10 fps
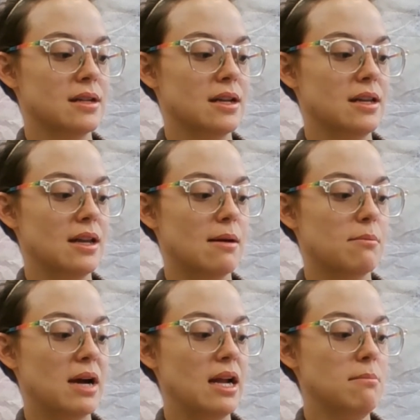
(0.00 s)
Now
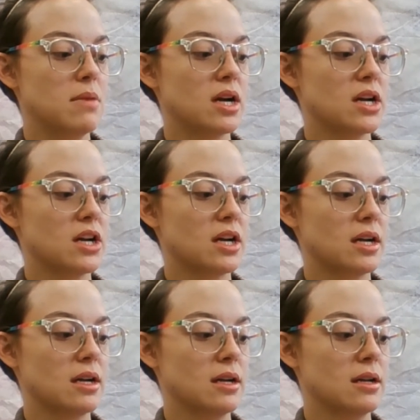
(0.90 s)
my
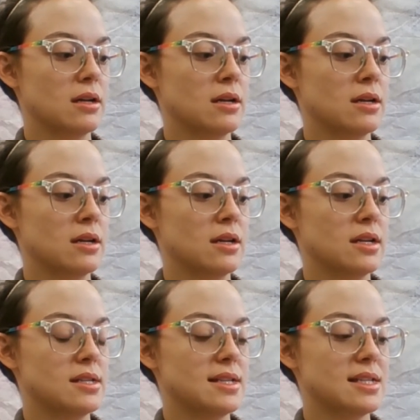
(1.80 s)
marker
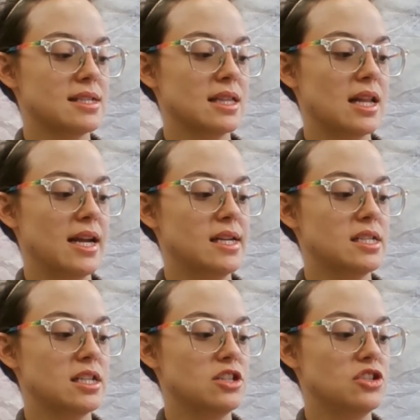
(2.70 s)
doesn't like
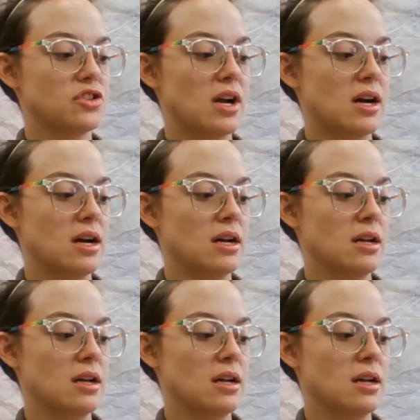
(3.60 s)
to draw